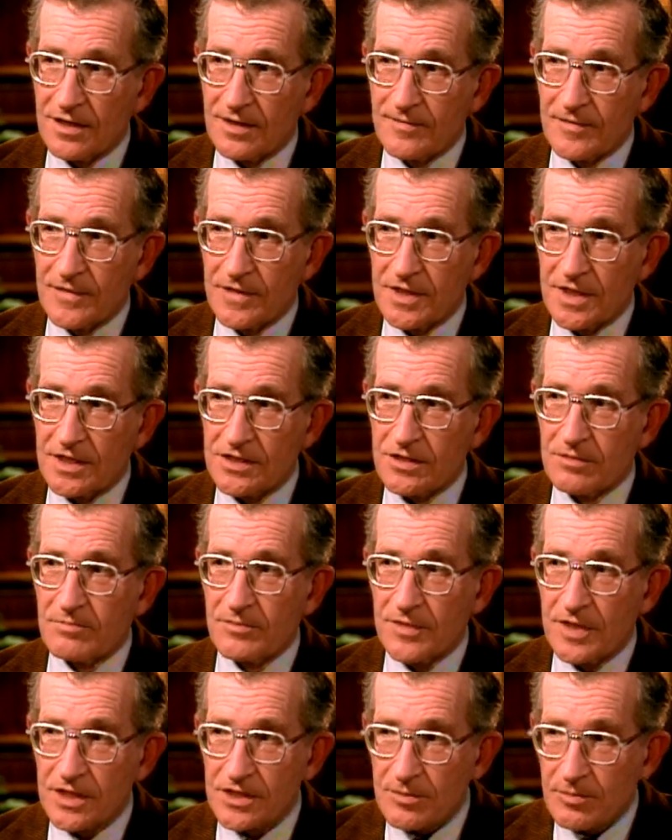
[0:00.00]
that's
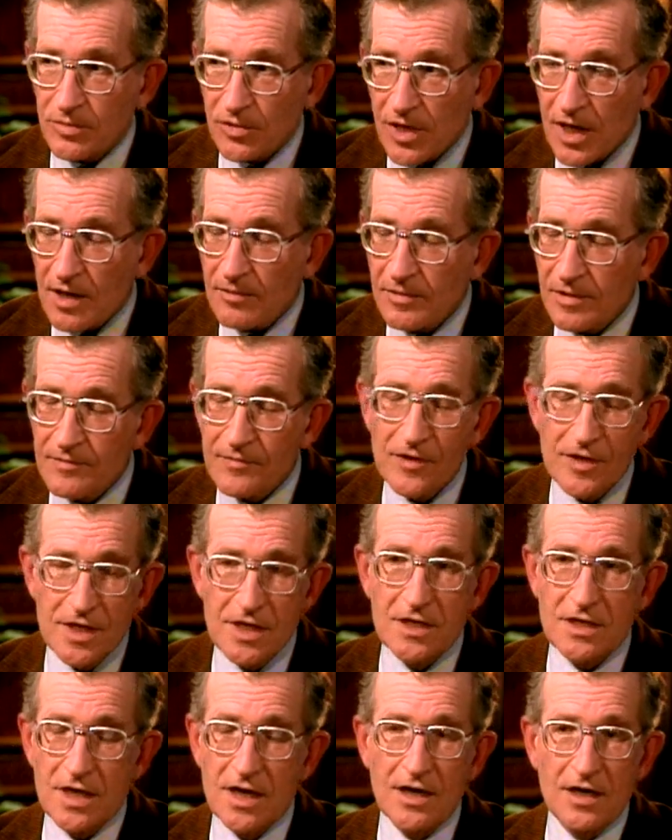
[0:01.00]
a problem for the
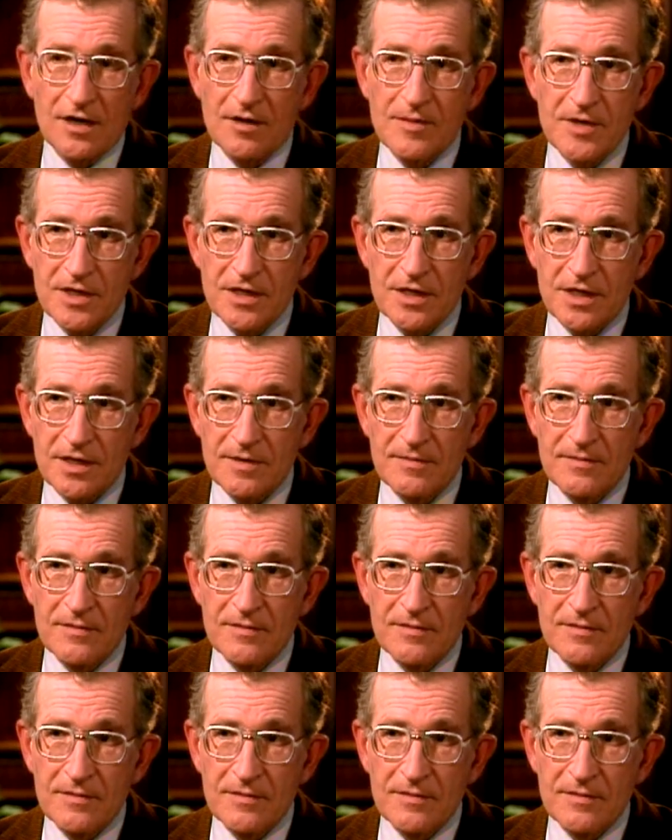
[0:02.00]
entire community.